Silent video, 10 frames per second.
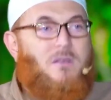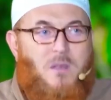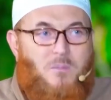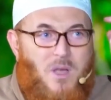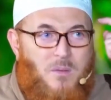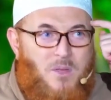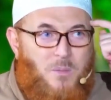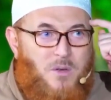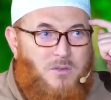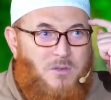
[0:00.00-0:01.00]
Sometimes a
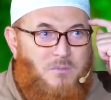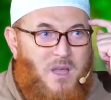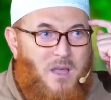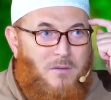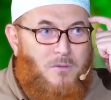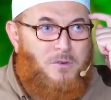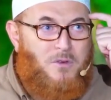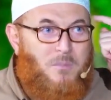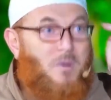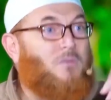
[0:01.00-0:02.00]
person may have a wet
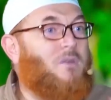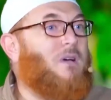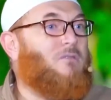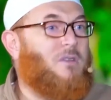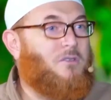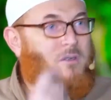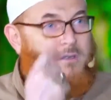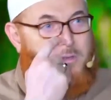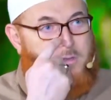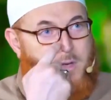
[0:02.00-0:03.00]
dream but without sexual
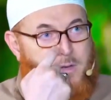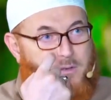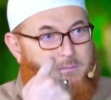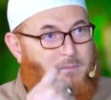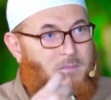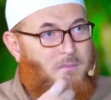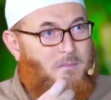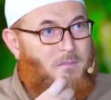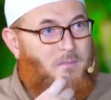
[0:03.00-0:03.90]
discharge. Hmm.